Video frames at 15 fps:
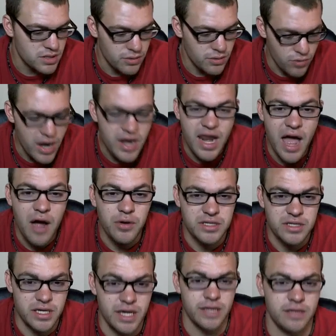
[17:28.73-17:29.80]
Like, right now,
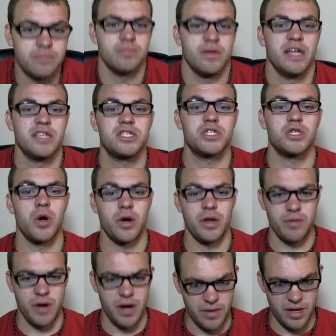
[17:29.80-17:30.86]
it's starting,
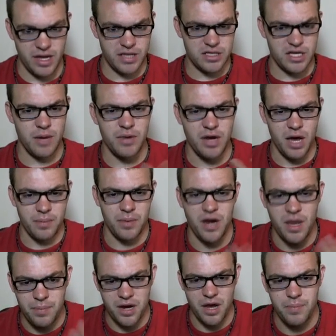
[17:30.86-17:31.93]
right? Like, it's coming up and
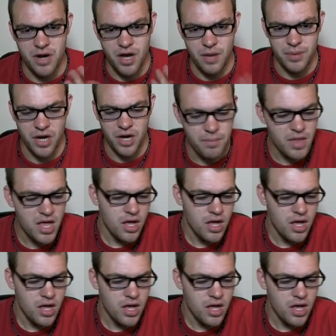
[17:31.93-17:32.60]
up and up and up and up.